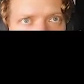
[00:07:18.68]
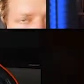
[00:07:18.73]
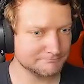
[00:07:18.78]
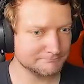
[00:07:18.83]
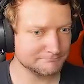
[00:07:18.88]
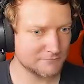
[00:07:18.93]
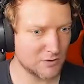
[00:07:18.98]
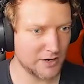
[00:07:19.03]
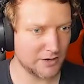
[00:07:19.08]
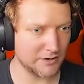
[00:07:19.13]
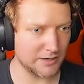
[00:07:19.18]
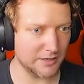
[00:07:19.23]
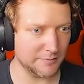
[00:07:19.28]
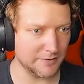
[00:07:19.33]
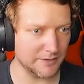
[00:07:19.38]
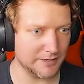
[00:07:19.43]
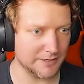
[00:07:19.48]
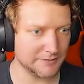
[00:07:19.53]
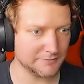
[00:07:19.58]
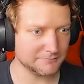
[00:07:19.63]
Where am
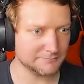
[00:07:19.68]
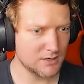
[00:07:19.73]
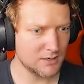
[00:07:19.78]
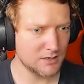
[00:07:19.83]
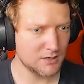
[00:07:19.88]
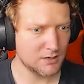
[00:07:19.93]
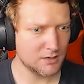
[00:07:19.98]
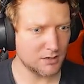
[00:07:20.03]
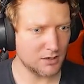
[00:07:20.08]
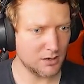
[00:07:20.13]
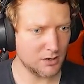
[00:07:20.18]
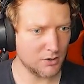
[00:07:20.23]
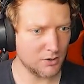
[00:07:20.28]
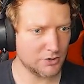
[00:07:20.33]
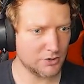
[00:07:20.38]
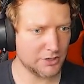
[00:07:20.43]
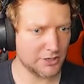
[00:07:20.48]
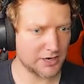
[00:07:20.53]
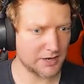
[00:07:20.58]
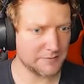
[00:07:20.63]
I? Oh,
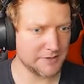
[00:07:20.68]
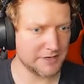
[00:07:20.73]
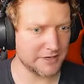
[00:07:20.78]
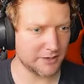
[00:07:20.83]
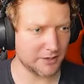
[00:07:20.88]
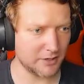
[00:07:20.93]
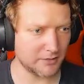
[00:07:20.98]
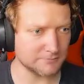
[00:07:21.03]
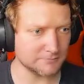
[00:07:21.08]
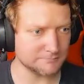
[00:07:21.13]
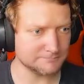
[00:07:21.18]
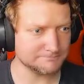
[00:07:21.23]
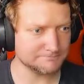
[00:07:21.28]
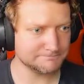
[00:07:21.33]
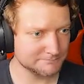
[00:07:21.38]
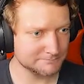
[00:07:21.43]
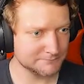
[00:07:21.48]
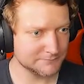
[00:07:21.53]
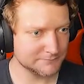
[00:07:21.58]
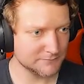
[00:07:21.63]
good. I'm here.
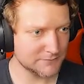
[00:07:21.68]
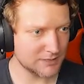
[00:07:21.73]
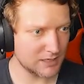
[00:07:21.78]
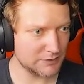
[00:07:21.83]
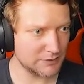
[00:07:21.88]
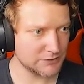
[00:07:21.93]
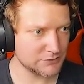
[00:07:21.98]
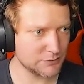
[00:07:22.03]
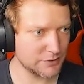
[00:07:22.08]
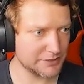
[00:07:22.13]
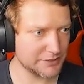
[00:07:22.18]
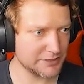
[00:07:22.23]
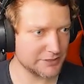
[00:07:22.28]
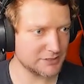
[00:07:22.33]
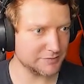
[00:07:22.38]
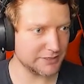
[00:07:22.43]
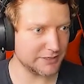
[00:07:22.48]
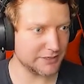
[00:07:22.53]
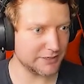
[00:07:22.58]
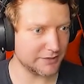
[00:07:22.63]
I always wanted to
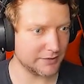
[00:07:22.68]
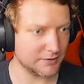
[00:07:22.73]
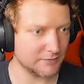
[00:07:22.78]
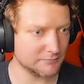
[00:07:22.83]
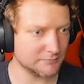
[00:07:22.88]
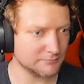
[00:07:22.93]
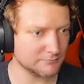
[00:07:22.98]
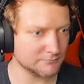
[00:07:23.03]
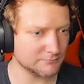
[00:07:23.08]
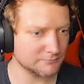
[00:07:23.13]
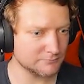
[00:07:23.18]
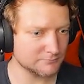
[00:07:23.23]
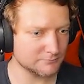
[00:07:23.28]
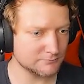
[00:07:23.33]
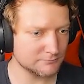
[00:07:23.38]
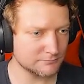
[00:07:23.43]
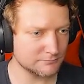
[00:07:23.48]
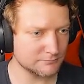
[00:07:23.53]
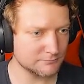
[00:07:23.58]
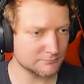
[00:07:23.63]
be here.
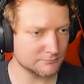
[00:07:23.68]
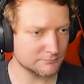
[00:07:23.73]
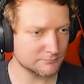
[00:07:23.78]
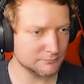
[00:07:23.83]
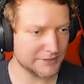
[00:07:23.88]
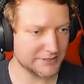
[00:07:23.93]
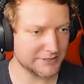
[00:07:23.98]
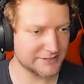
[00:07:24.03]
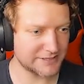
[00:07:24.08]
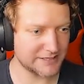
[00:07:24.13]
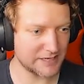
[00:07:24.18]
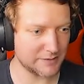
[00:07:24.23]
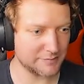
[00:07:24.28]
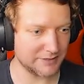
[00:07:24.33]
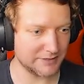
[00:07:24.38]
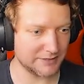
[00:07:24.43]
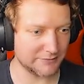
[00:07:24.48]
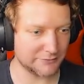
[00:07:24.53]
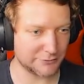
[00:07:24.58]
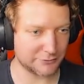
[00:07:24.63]
Please let that be
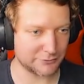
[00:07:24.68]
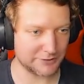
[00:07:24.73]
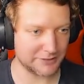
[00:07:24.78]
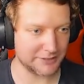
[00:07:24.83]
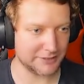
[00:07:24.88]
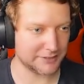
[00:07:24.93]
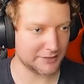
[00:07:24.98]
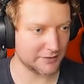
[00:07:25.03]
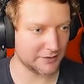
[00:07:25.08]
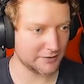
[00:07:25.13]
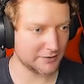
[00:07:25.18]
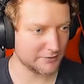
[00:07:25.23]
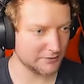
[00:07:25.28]
a level 3 keycard.